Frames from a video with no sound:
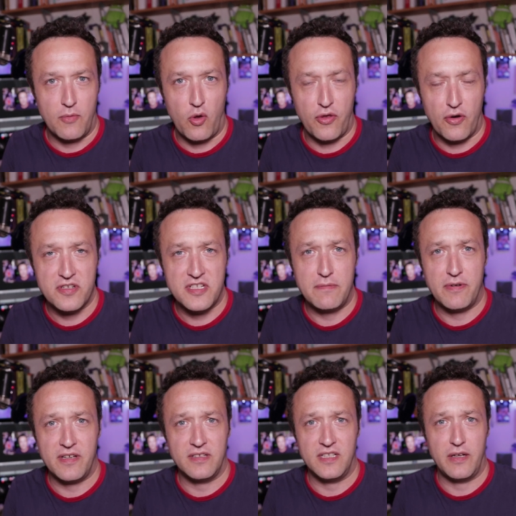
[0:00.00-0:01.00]
authority,
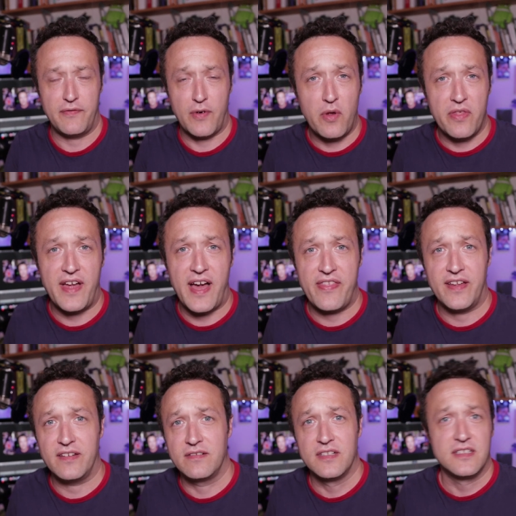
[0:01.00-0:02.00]
but you know, if I want that,
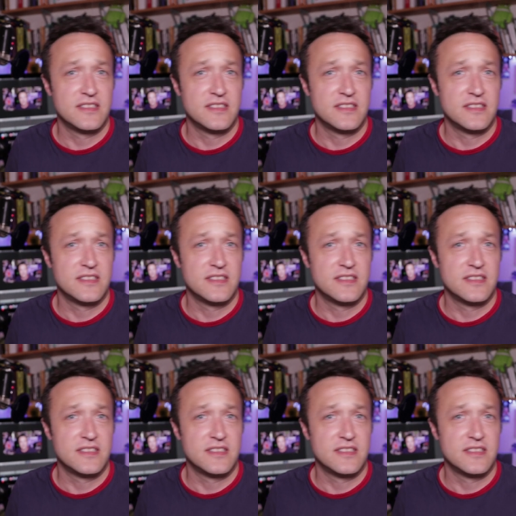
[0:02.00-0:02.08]
then